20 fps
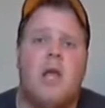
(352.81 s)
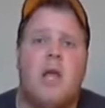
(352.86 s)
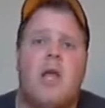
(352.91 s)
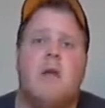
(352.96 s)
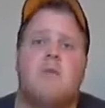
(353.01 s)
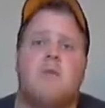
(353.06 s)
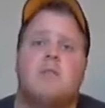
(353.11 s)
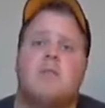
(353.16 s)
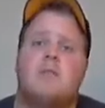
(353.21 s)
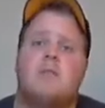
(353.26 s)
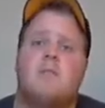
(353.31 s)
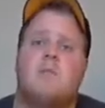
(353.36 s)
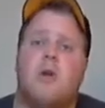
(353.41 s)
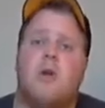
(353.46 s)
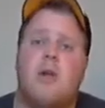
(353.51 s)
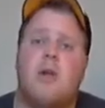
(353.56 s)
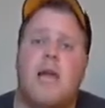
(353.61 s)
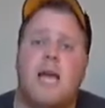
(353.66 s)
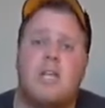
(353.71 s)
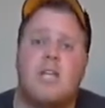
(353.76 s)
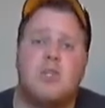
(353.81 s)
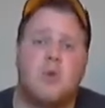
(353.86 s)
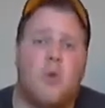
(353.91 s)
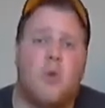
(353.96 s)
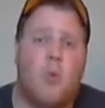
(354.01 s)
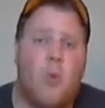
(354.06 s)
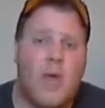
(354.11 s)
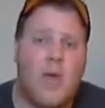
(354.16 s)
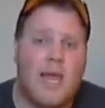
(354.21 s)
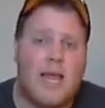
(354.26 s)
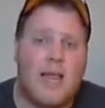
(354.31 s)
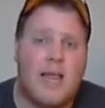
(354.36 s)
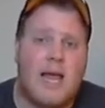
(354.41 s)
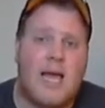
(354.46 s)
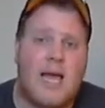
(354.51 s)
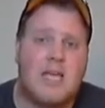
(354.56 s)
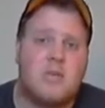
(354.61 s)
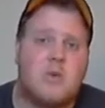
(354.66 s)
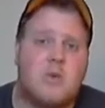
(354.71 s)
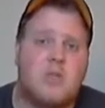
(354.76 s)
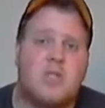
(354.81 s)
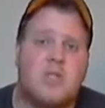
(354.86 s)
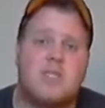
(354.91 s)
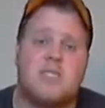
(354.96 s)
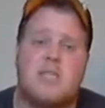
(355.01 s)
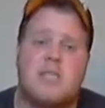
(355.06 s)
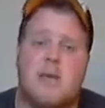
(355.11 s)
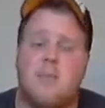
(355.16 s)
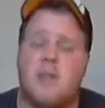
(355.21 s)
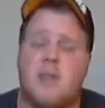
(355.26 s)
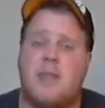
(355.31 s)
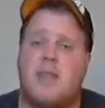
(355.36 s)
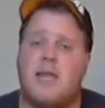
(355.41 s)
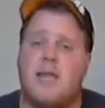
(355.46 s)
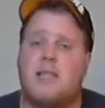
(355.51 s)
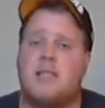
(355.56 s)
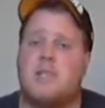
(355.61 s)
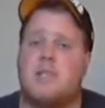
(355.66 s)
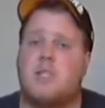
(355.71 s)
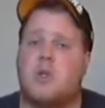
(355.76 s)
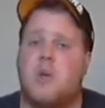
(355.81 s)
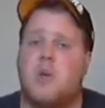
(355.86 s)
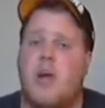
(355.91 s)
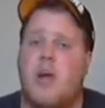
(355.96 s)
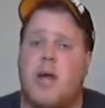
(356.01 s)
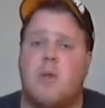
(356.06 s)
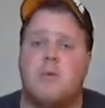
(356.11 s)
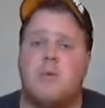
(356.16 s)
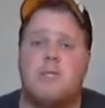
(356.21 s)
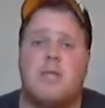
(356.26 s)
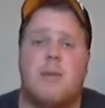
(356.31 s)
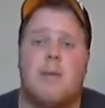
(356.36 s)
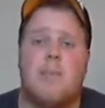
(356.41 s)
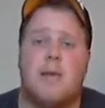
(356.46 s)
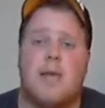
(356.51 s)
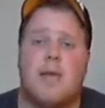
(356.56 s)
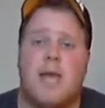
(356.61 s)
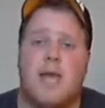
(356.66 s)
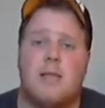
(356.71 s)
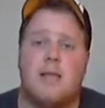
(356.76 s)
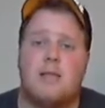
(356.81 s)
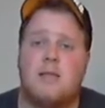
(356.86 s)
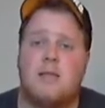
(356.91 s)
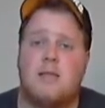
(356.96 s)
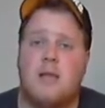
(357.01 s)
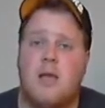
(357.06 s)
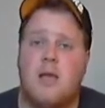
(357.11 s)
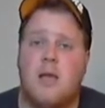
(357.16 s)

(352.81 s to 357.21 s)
It was his more natural weight class, were just some of the things that Duran was up against.